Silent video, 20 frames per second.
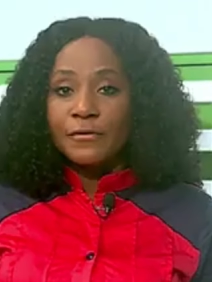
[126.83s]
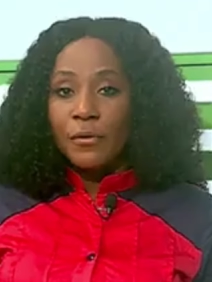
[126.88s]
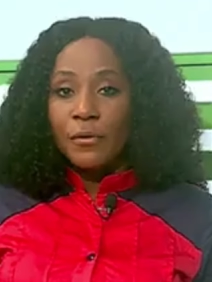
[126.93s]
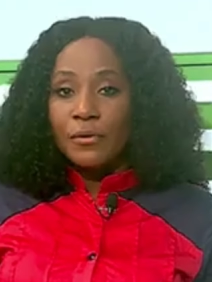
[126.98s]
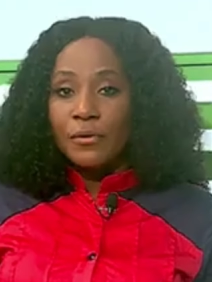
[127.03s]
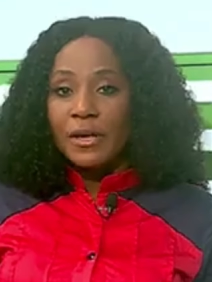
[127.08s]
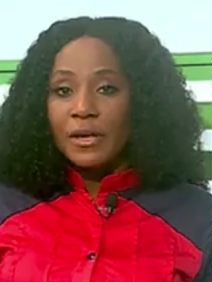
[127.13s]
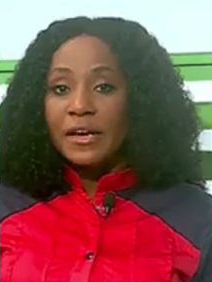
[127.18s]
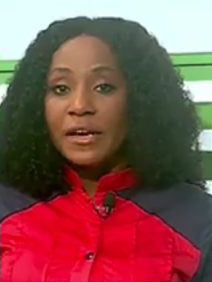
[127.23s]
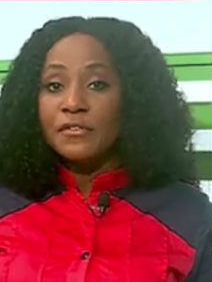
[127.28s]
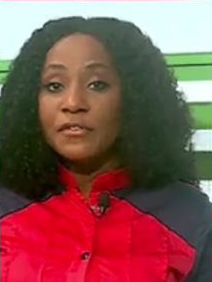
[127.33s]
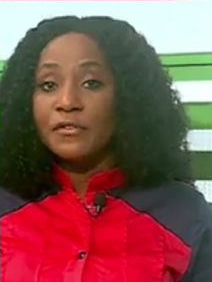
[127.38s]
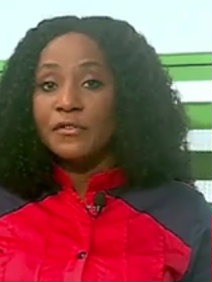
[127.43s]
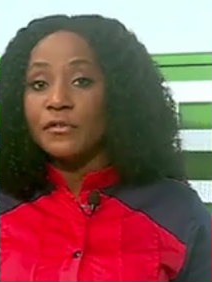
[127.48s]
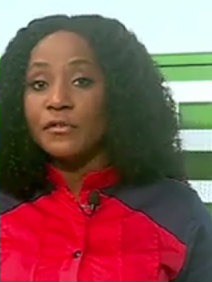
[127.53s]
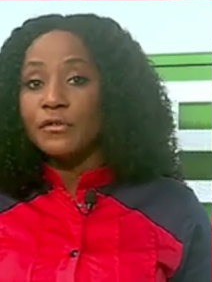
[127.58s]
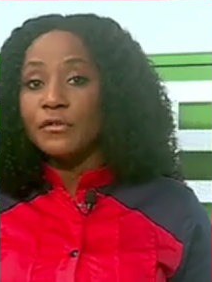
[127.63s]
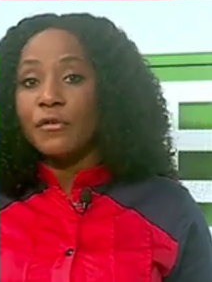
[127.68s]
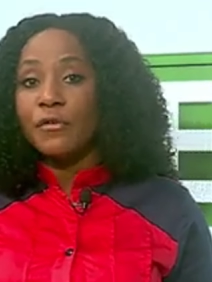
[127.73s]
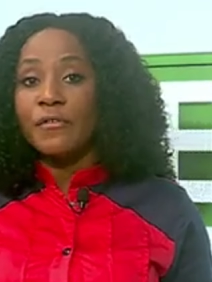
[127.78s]
for the
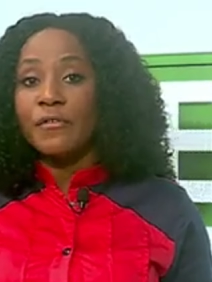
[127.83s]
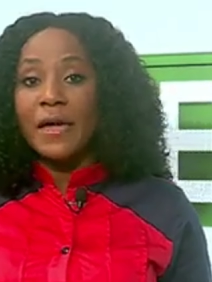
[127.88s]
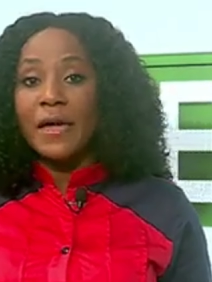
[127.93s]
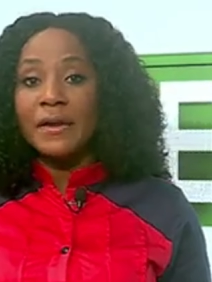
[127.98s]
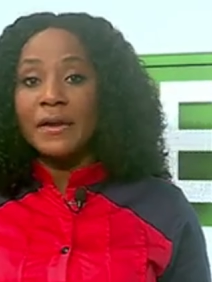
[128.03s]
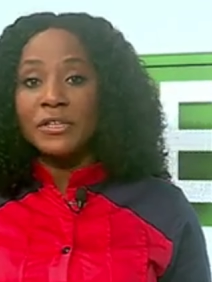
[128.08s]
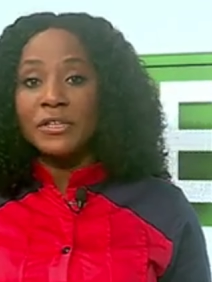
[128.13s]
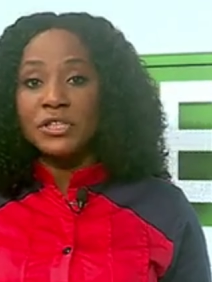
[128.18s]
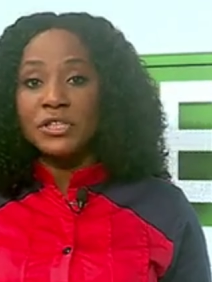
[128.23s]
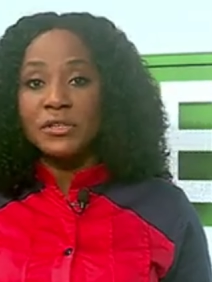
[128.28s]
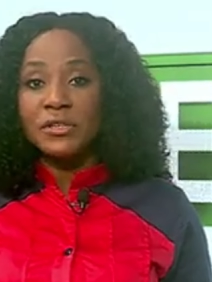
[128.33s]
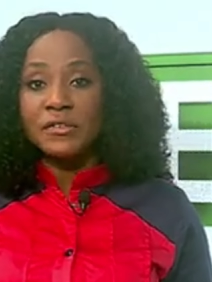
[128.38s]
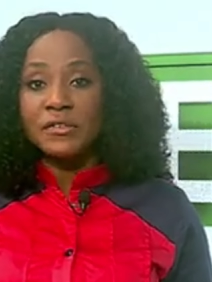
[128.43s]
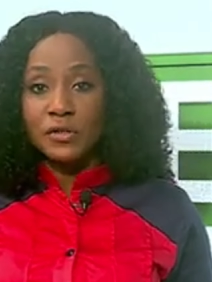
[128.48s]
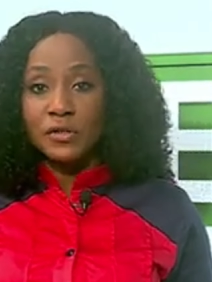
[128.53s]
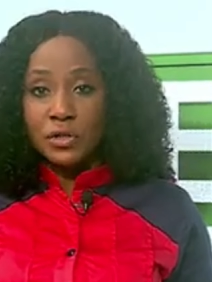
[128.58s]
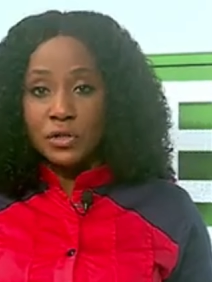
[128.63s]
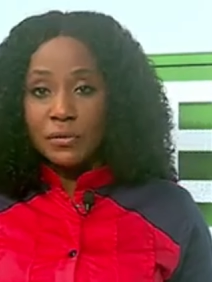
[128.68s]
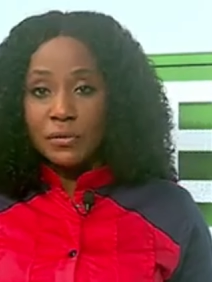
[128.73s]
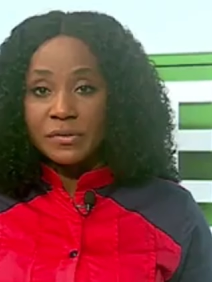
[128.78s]
Institute of Energy
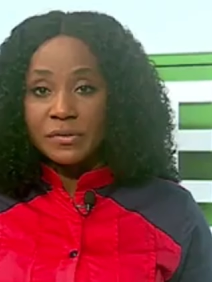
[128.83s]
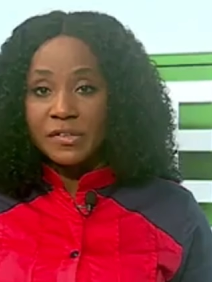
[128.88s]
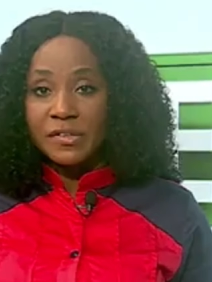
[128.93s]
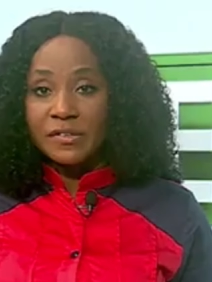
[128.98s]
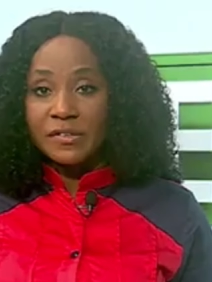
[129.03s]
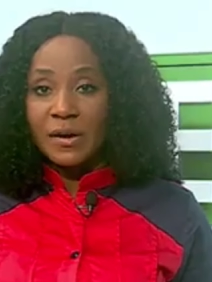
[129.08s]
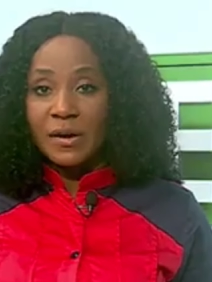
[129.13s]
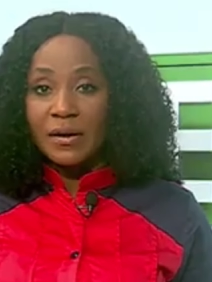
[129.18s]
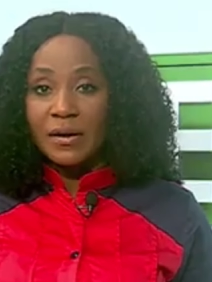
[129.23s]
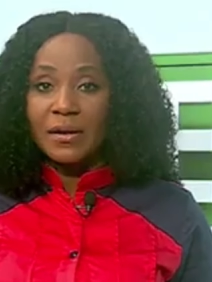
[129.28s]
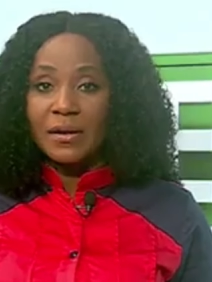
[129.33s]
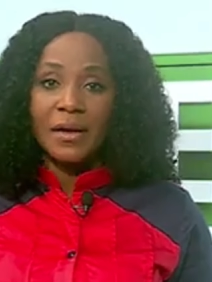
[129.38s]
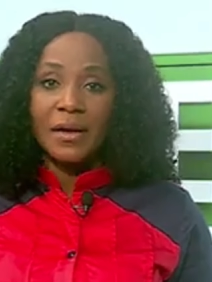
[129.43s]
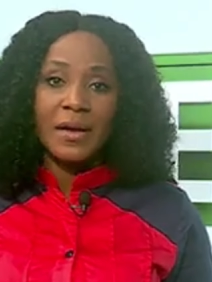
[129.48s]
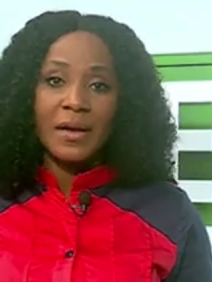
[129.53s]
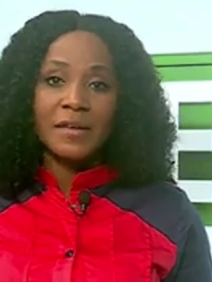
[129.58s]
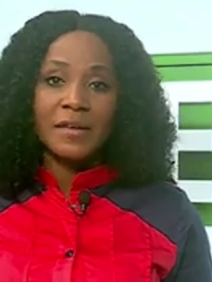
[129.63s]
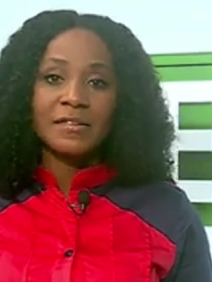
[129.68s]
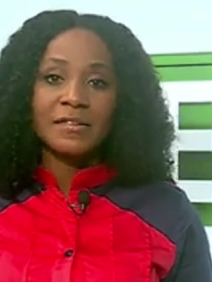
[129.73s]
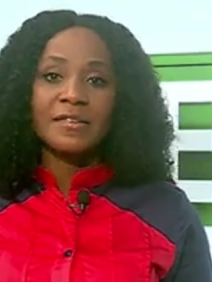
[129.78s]
Security's
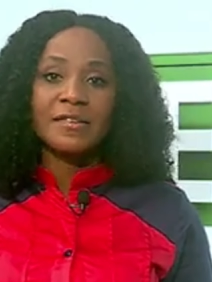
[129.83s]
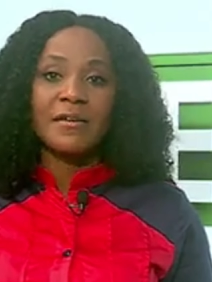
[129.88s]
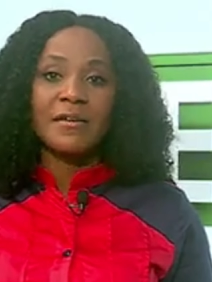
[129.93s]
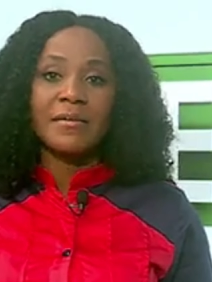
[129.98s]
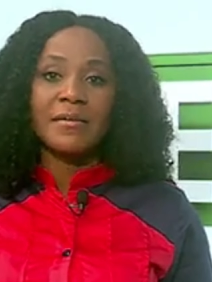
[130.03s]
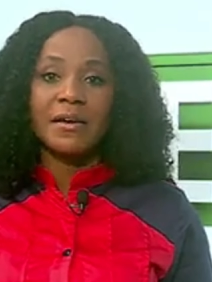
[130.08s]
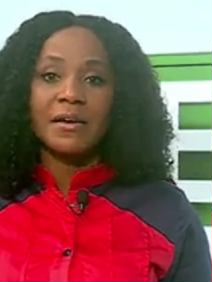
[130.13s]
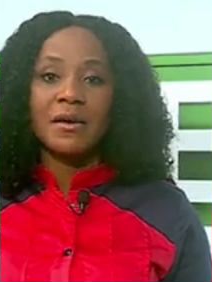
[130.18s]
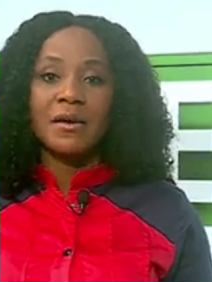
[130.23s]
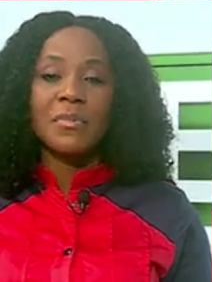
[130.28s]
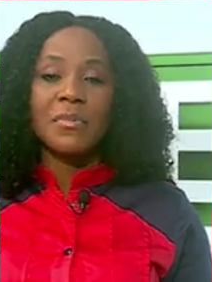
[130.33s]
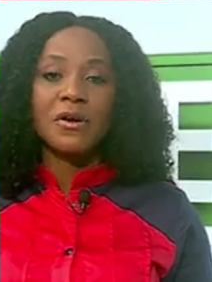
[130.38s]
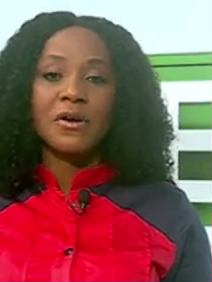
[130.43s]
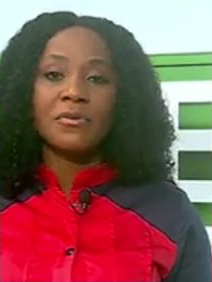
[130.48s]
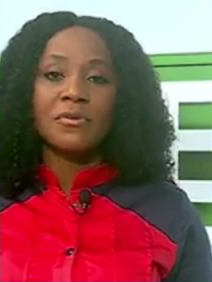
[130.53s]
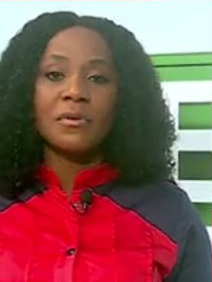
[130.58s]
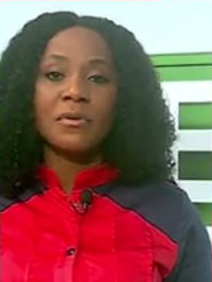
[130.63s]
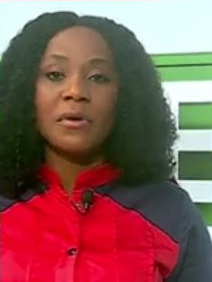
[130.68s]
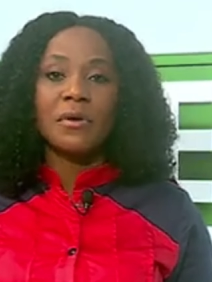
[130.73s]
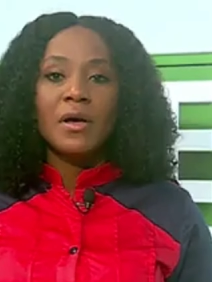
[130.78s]
IES, Derrick
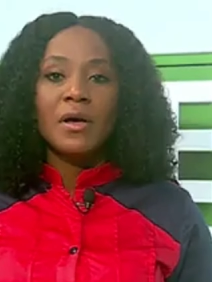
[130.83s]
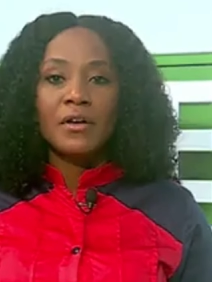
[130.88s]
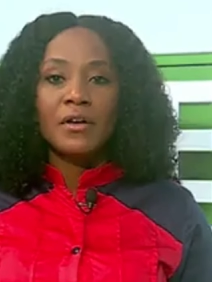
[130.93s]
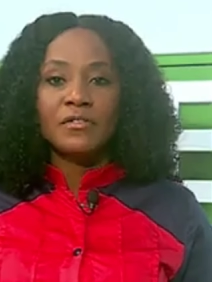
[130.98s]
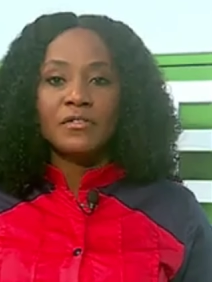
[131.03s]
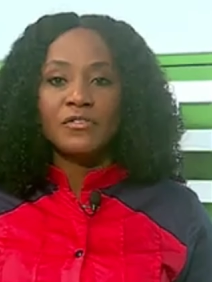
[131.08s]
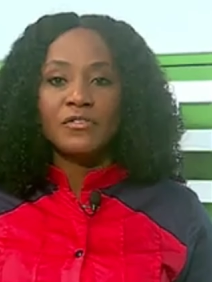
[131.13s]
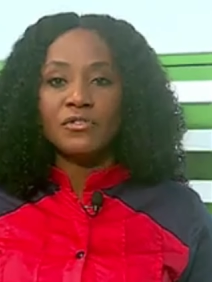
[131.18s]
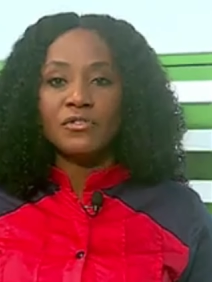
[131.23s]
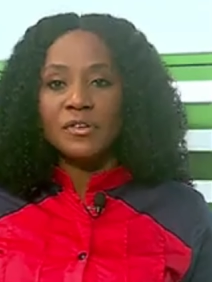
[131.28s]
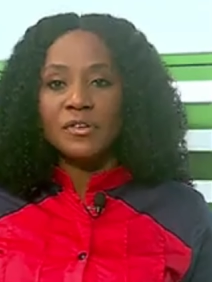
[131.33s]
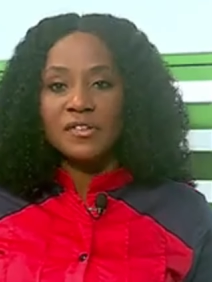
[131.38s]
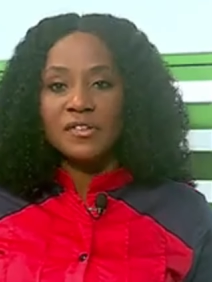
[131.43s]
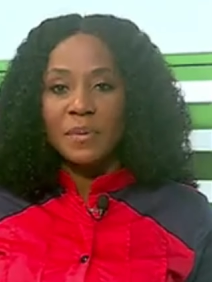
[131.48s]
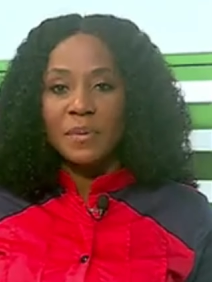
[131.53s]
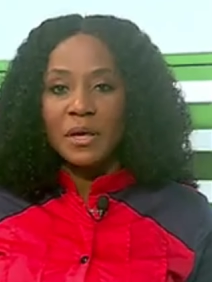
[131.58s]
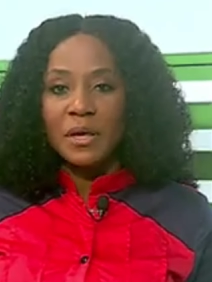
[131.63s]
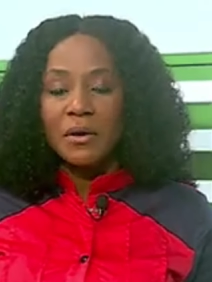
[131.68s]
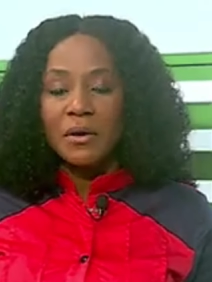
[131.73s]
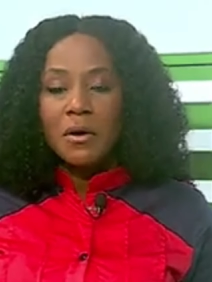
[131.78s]
Emmanuel Xatse, joins
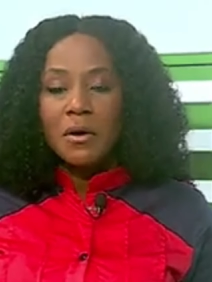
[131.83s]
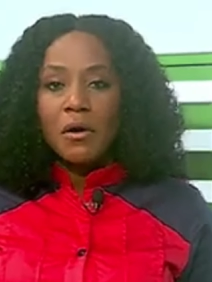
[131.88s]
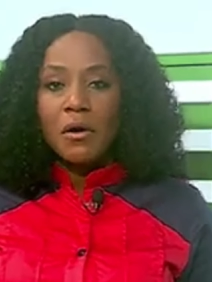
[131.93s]
me